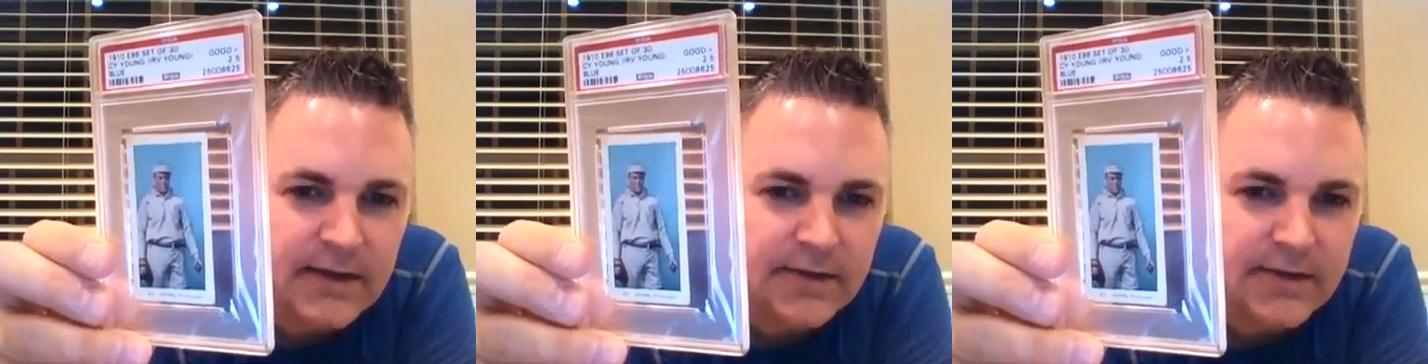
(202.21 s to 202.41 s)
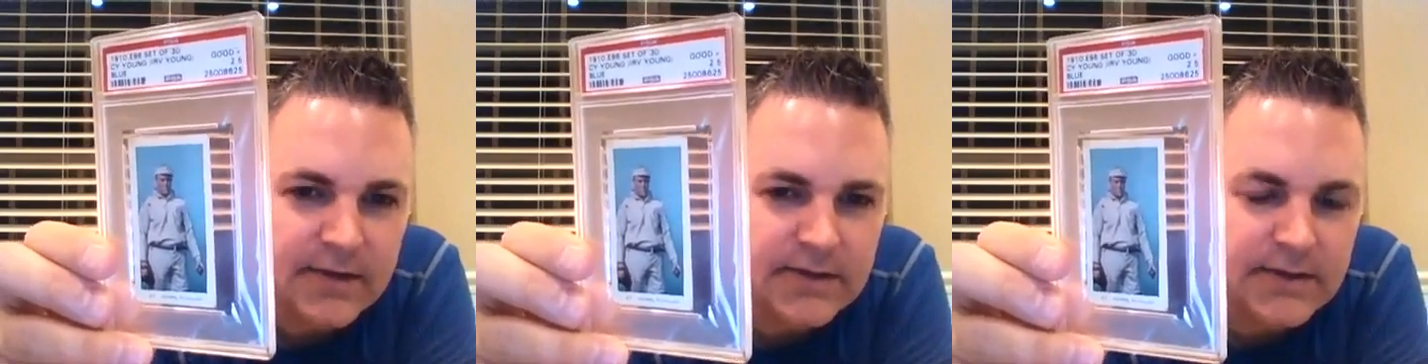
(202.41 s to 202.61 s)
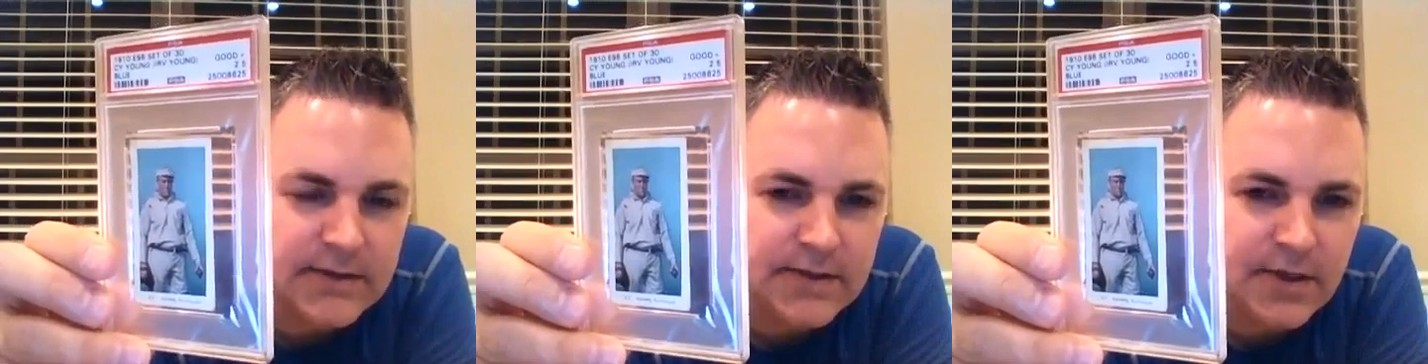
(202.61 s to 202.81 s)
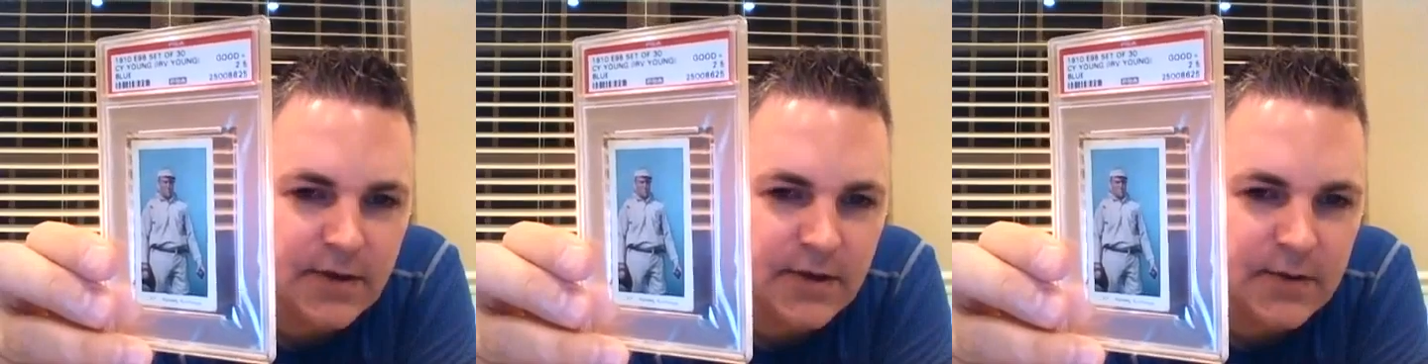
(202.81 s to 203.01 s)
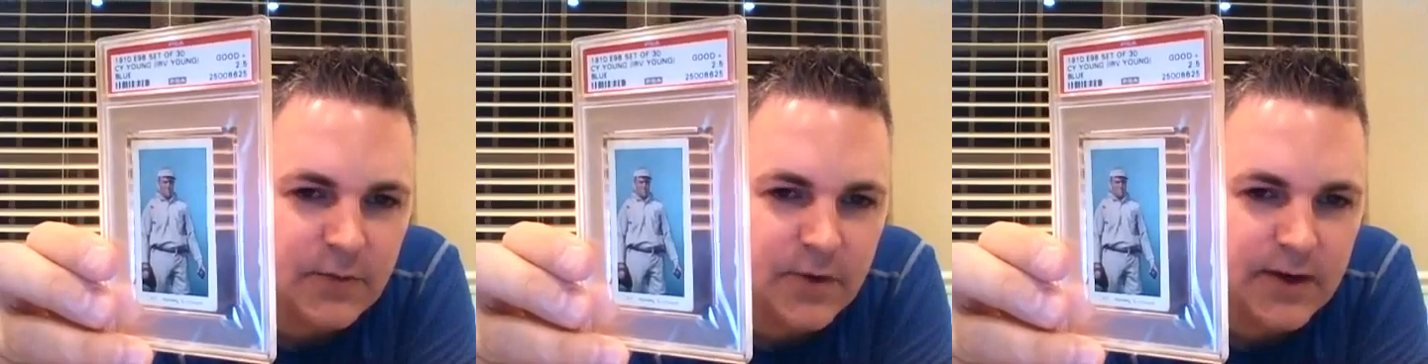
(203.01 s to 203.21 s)
This is the
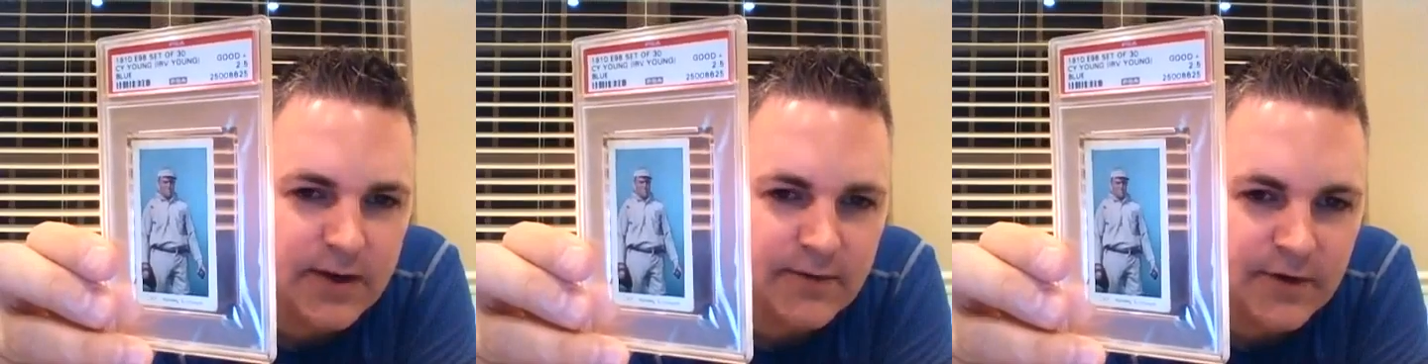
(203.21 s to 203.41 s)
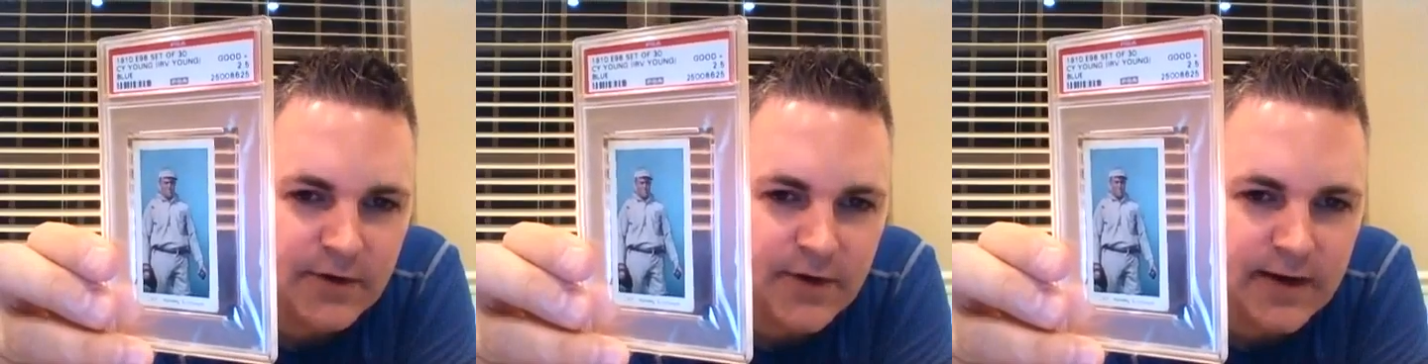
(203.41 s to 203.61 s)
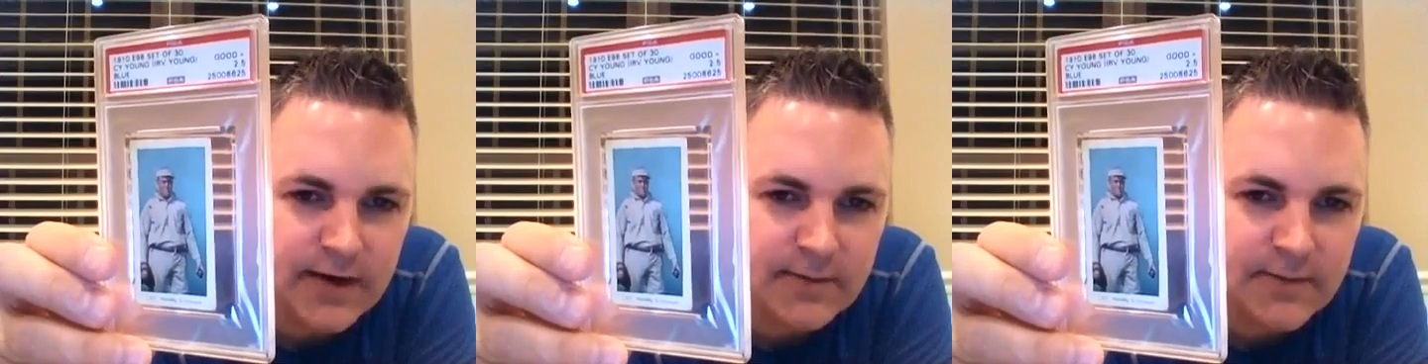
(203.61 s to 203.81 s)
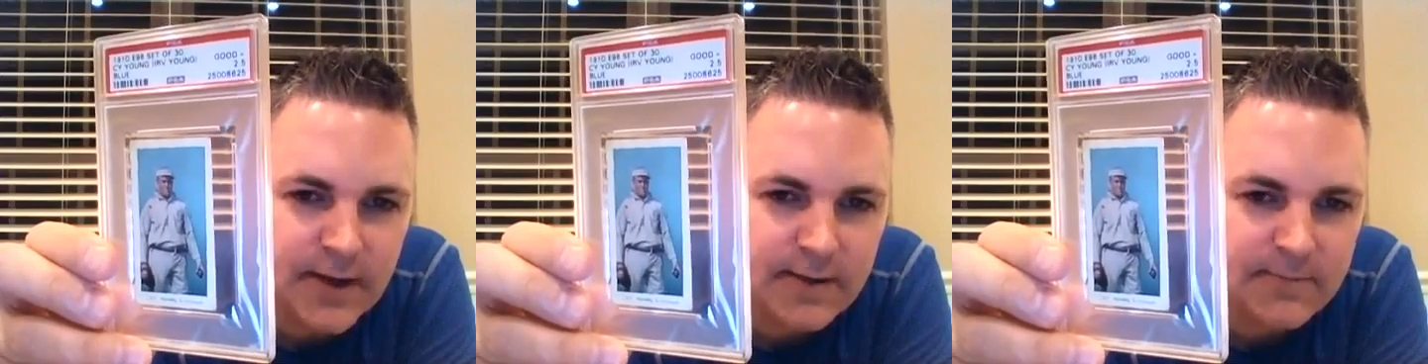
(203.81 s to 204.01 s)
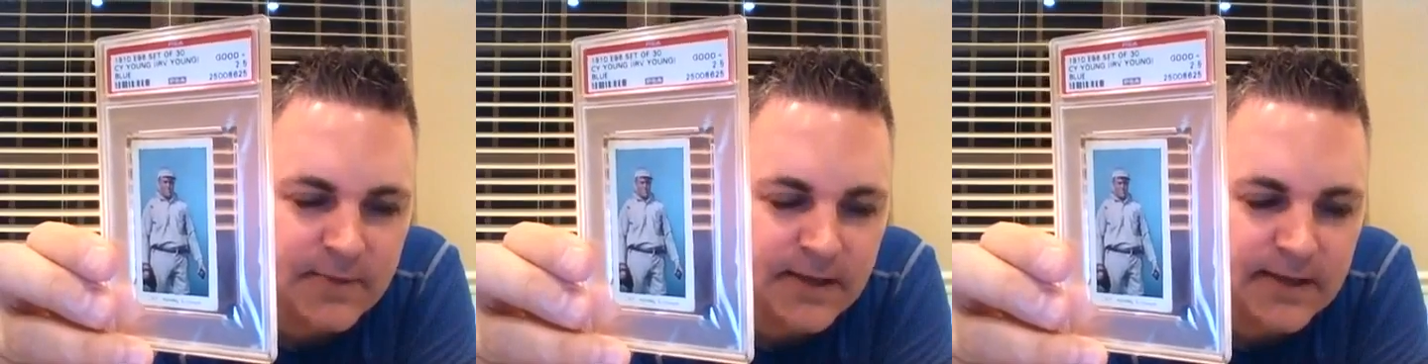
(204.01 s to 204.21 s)
only one ever graded
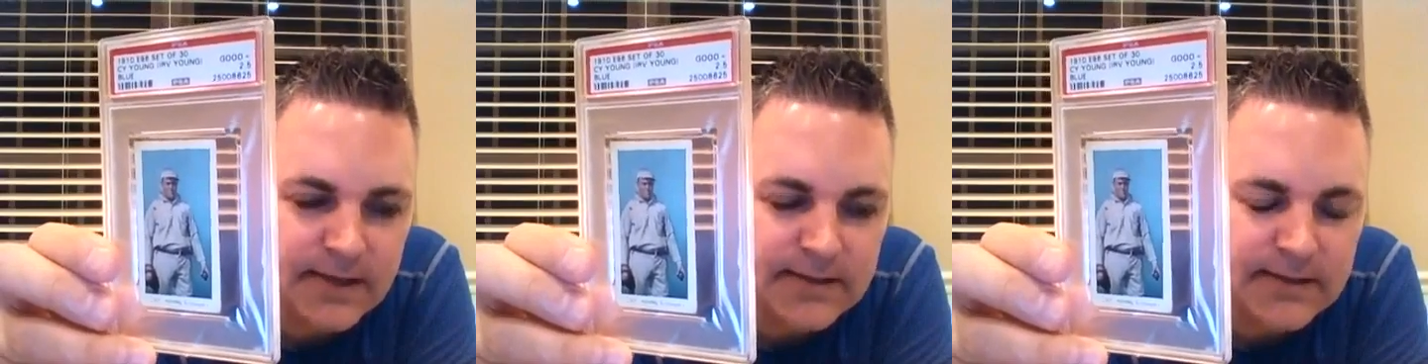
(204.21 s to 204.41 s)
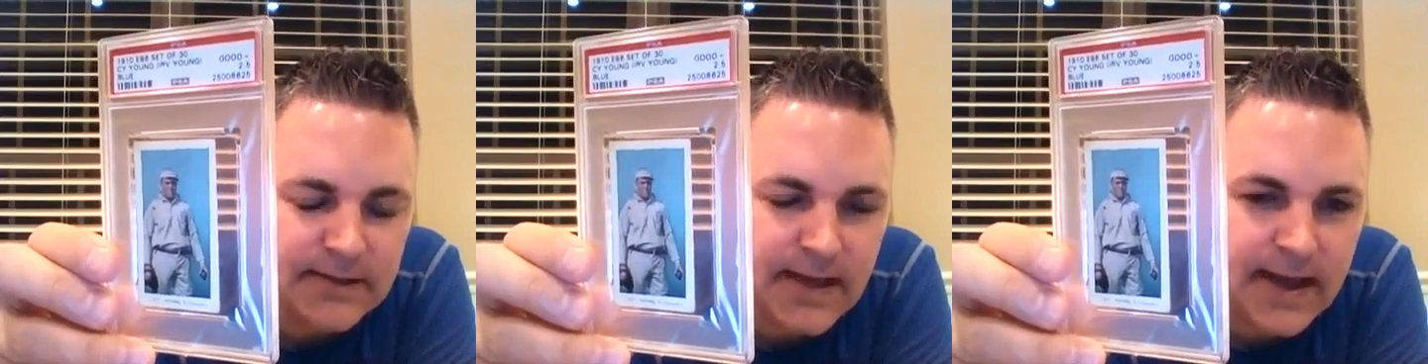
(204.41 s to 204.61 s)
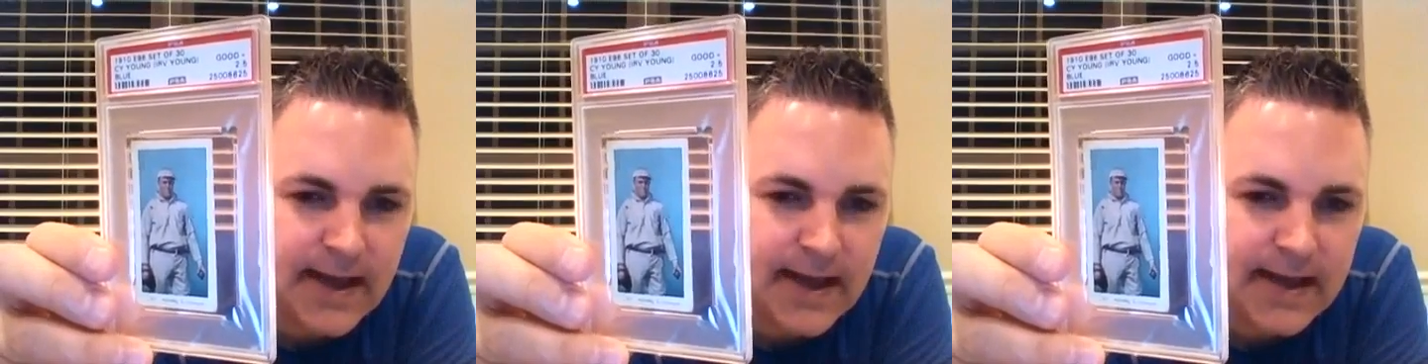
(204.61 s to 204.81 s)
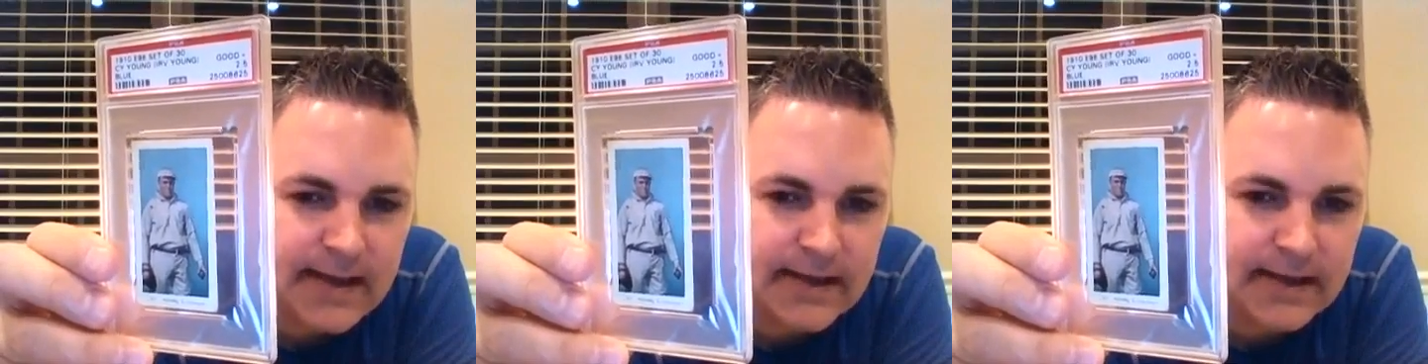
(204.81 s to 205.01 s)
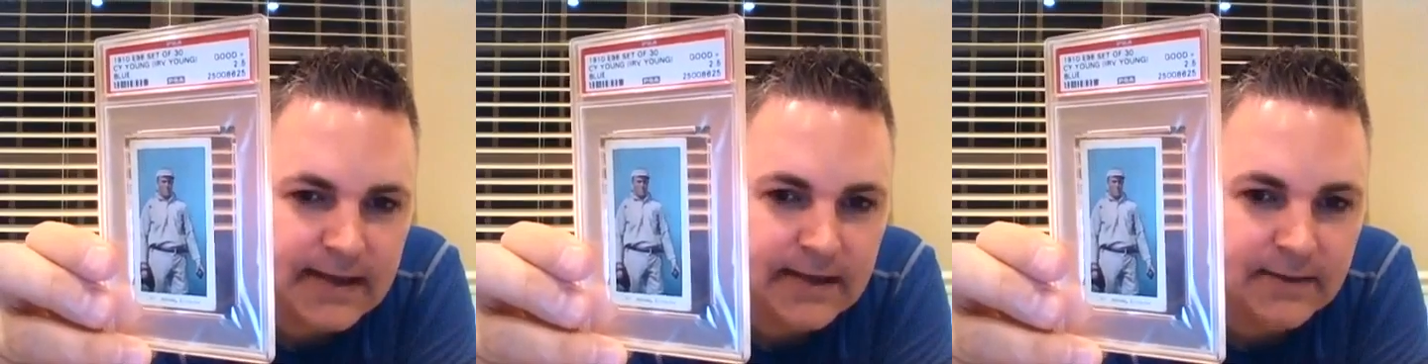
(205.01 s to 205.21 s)
by
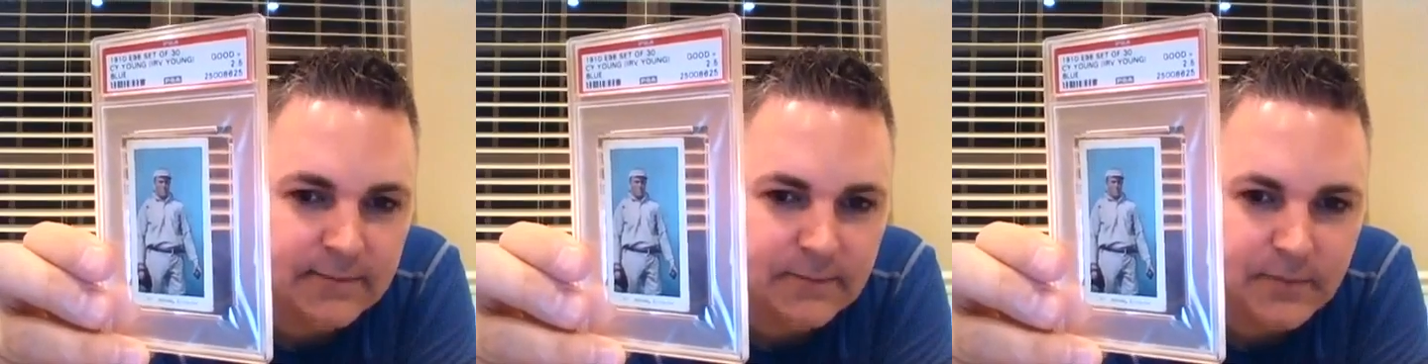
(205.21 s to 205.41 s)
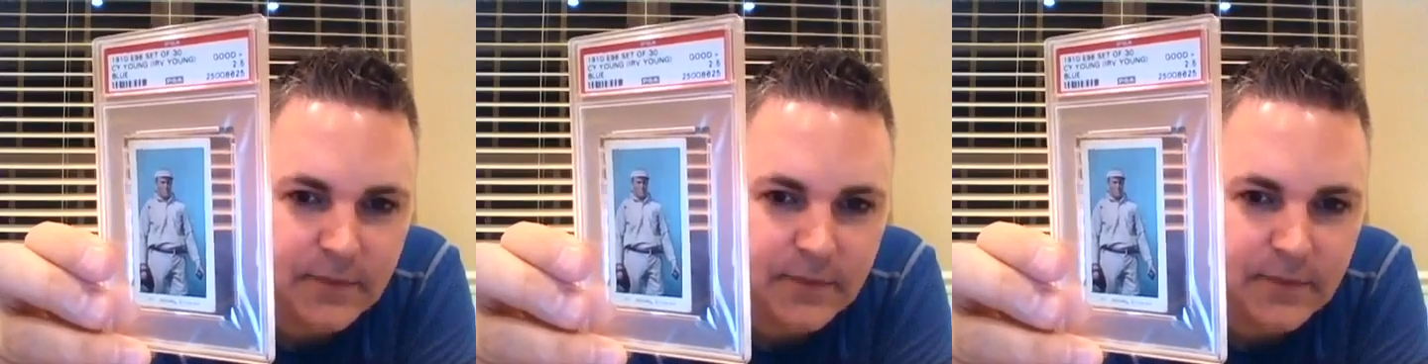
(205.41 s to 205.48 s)
PSA in